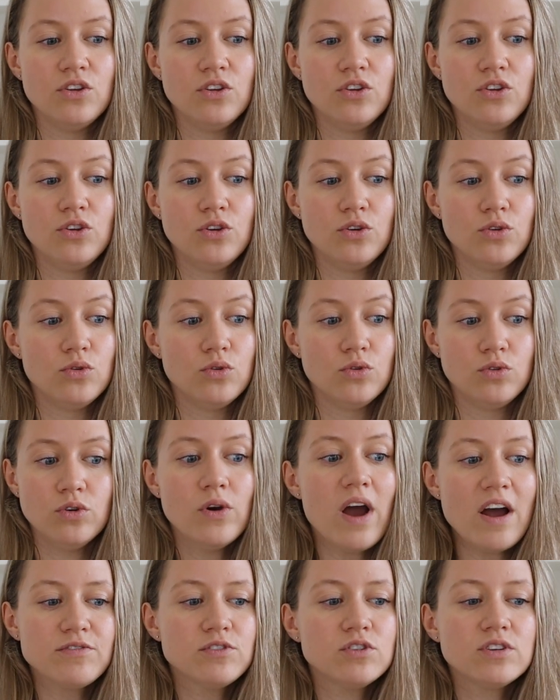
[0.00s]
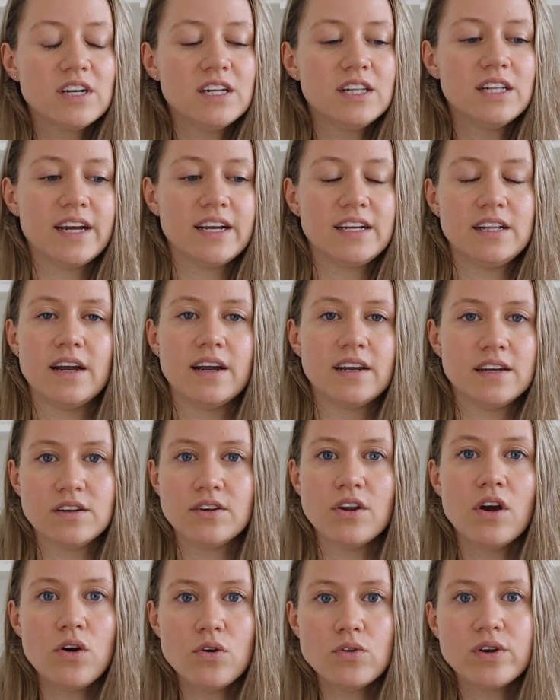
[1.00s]
you have to click
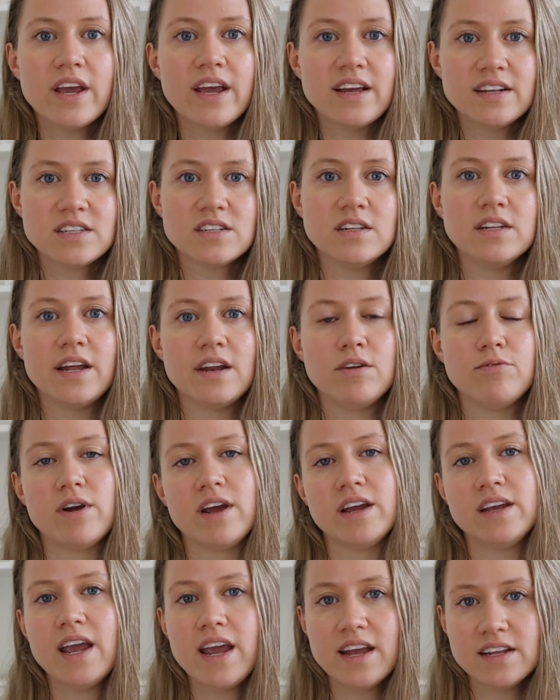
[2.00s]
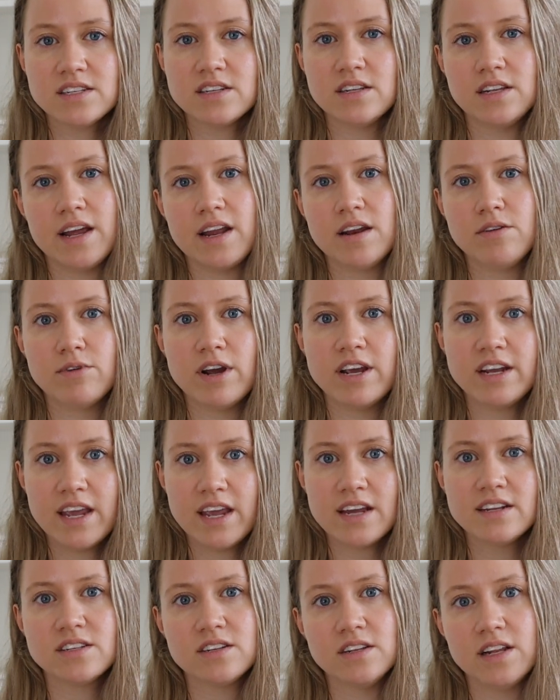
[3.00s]
like, no, cancel anyway, cancel anyway,
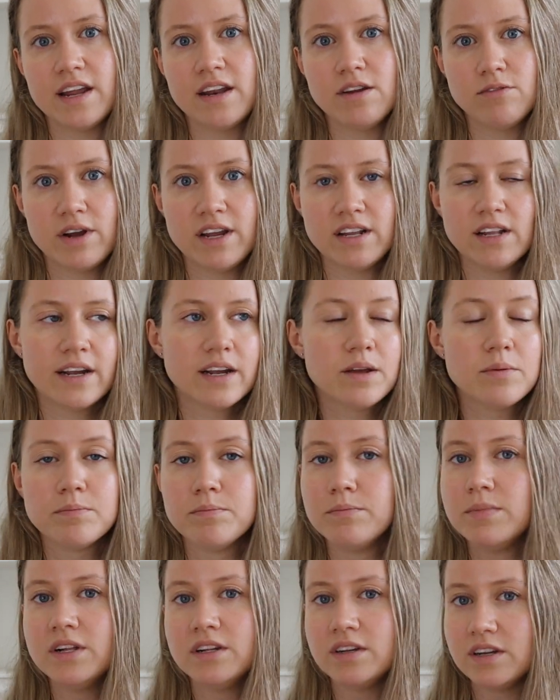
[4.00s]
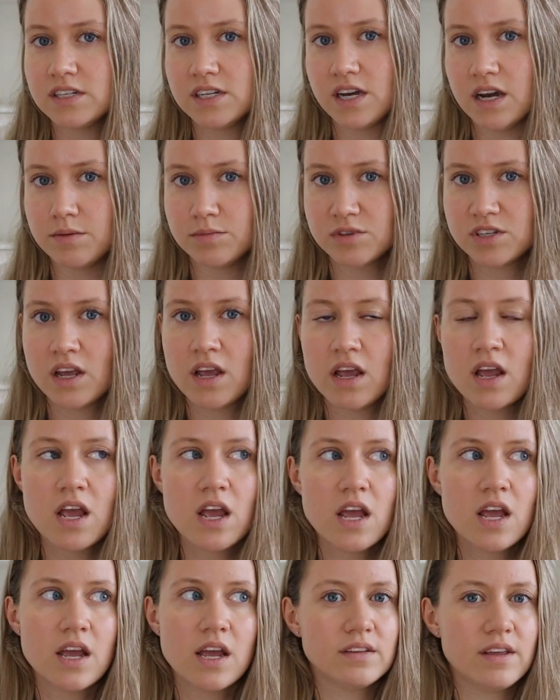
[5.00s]
cancel anyway, like a million times.
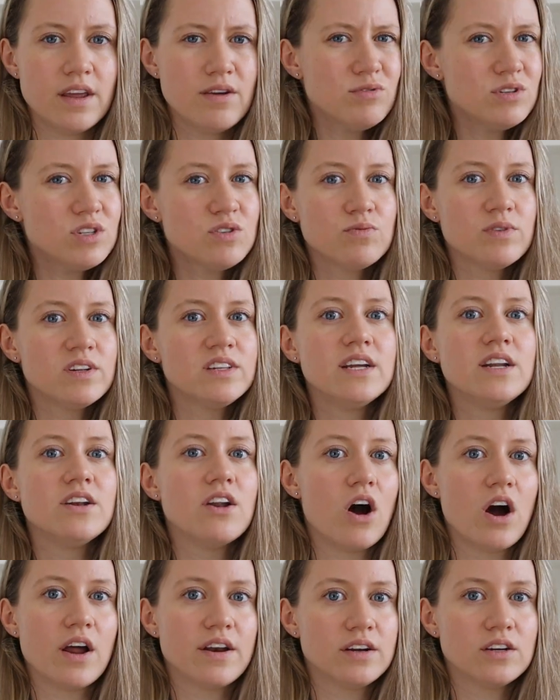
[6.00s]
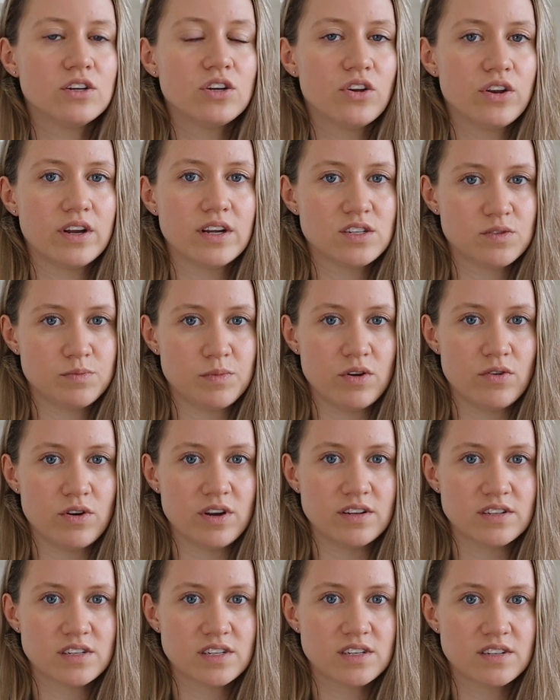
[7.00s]
It was really not a good
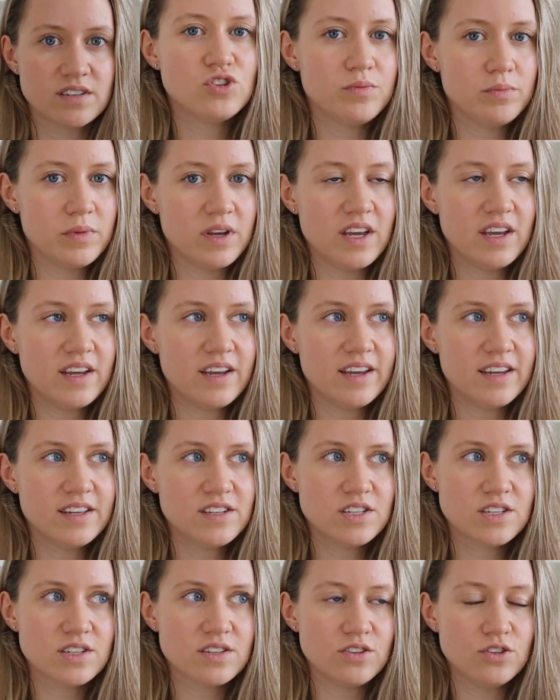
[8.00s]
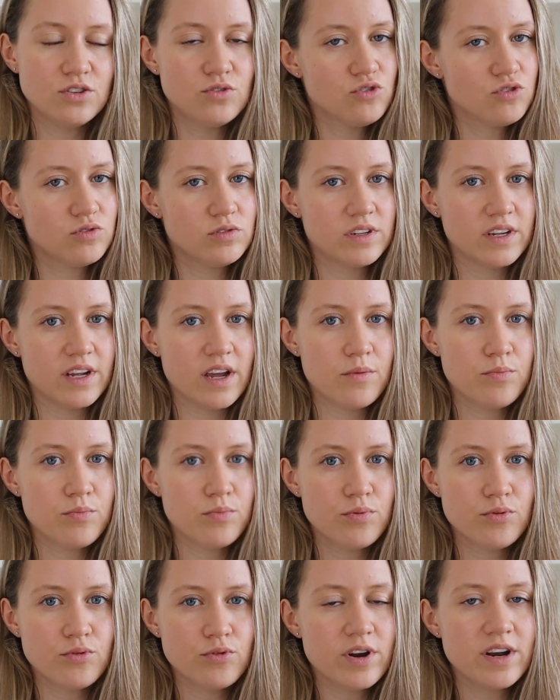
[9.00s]
experience. To me, it's usually
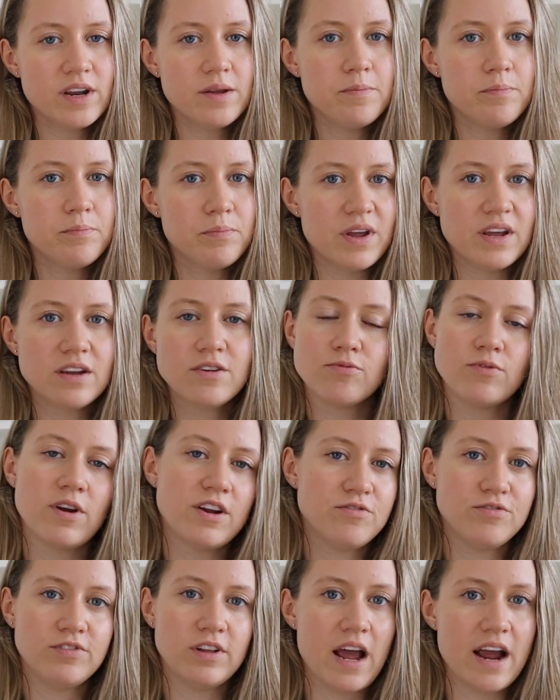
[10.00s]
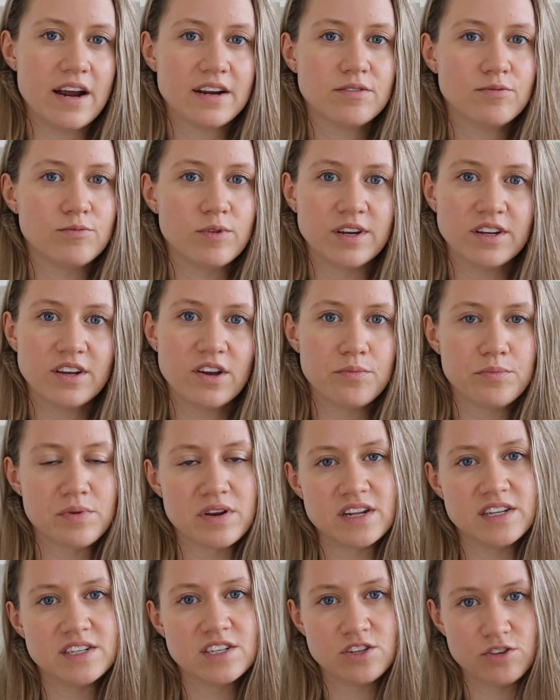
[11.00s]
a pretty big red flag when
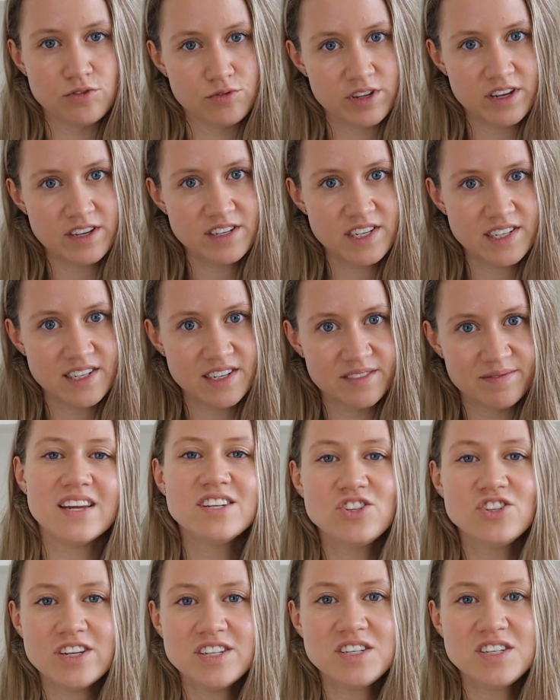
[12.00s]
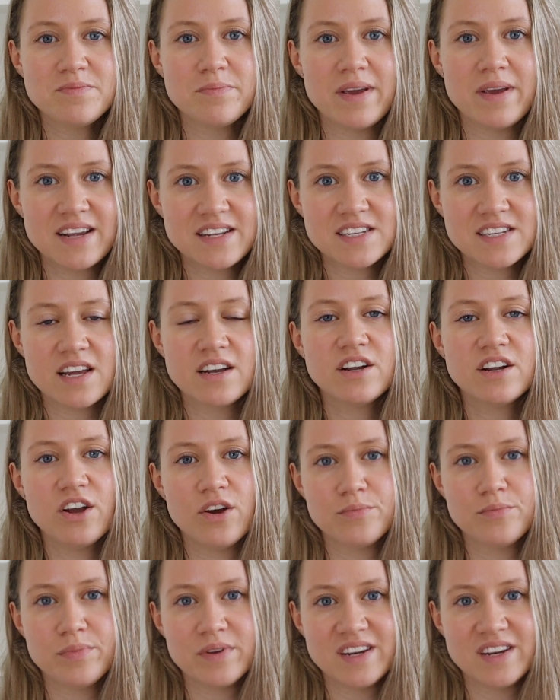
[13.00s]
companies do this. It just makes a
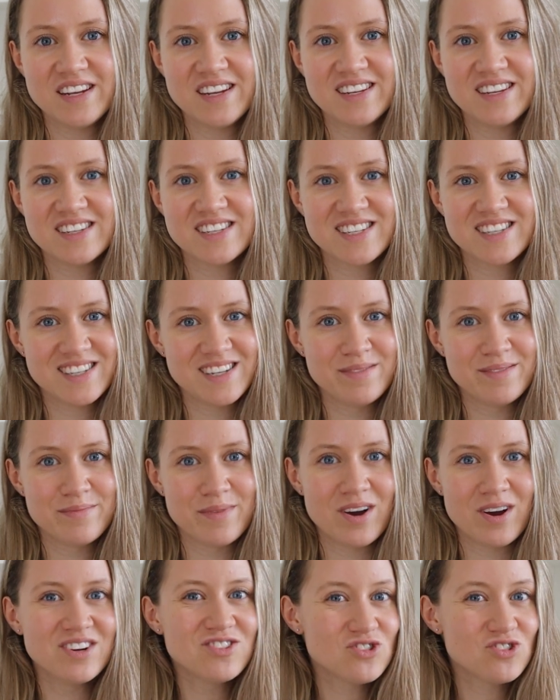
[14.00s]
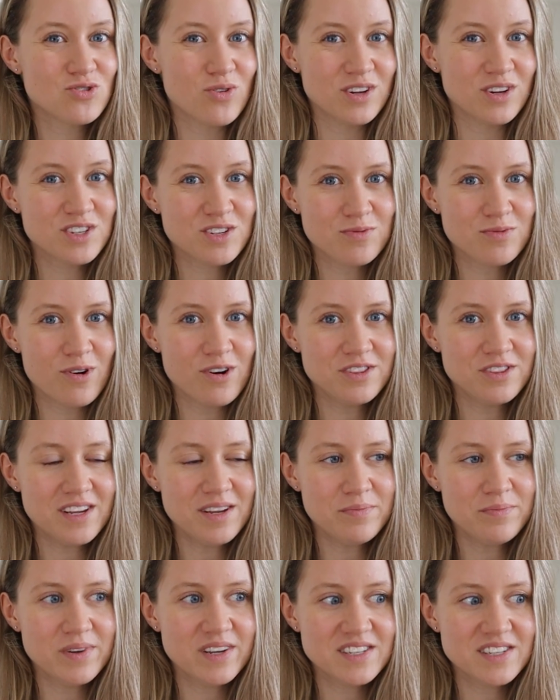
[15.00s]
company seem
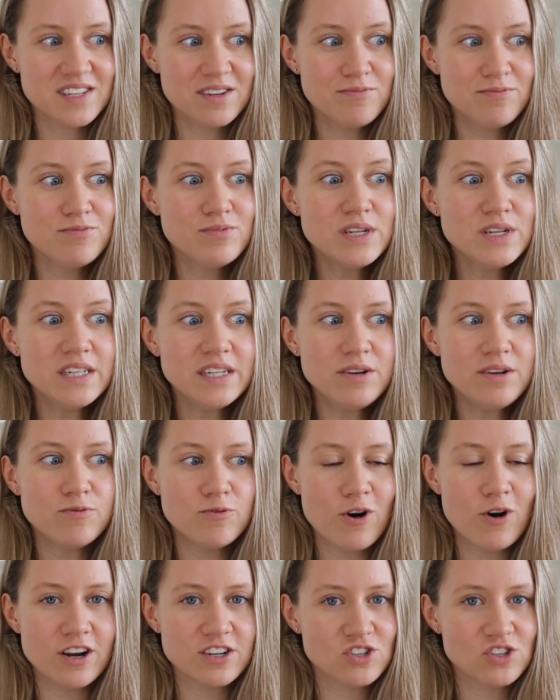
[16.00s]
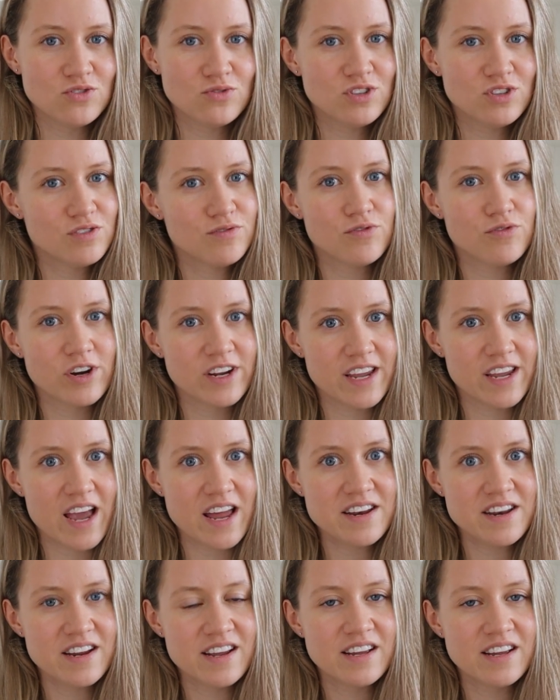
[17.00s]
untrustworthy because they really want you to
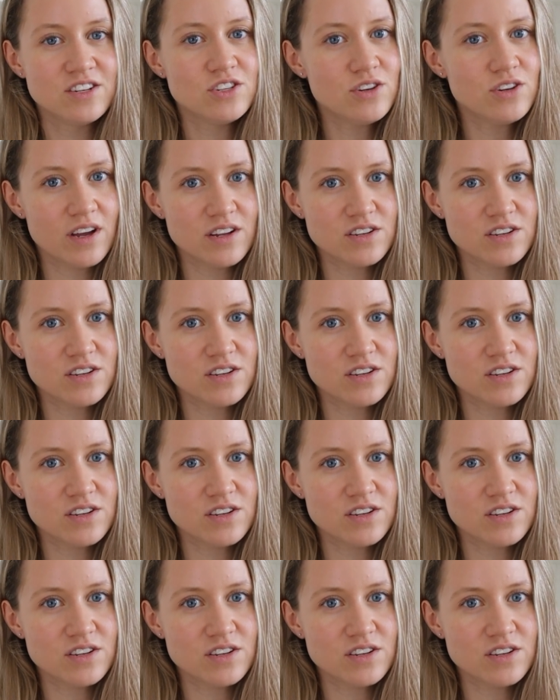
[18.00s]
forget to